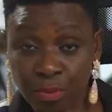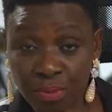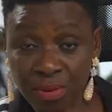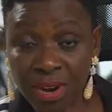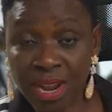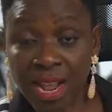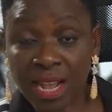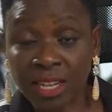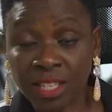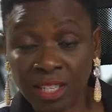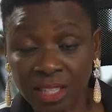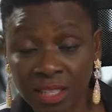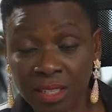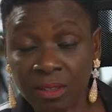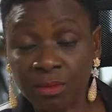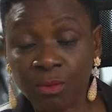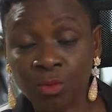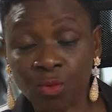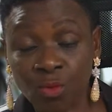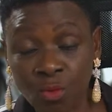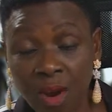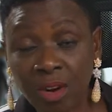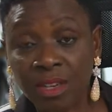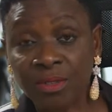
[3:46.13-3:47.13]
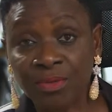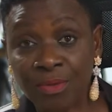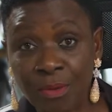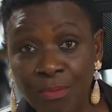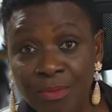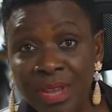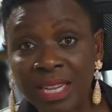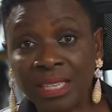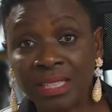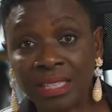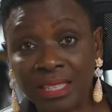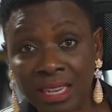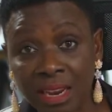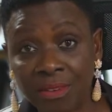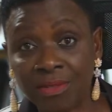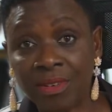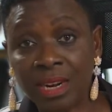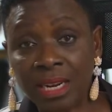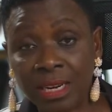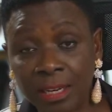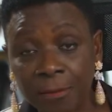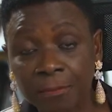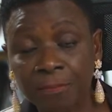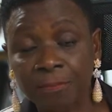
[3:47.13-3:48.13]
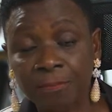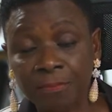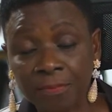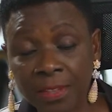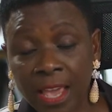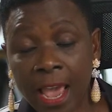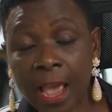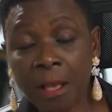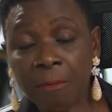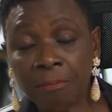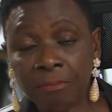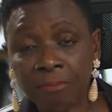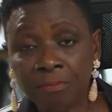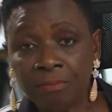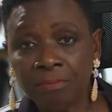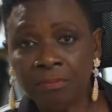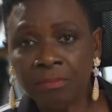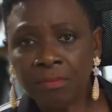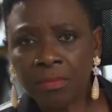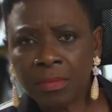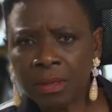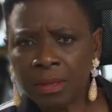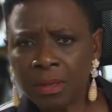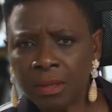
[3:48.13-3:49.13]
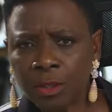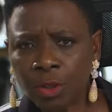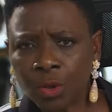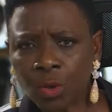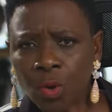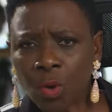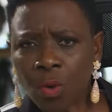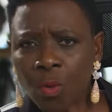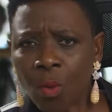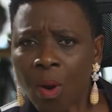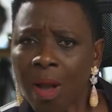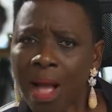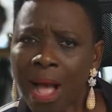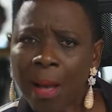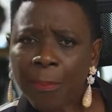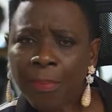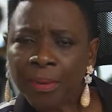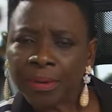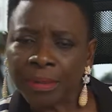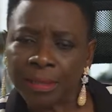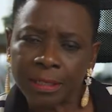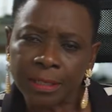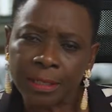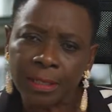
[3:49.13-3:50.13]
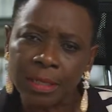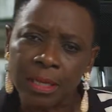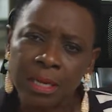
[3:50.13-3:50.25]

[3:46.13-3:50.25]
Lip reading: Prayers worked for me severally. Yeah. So what happened?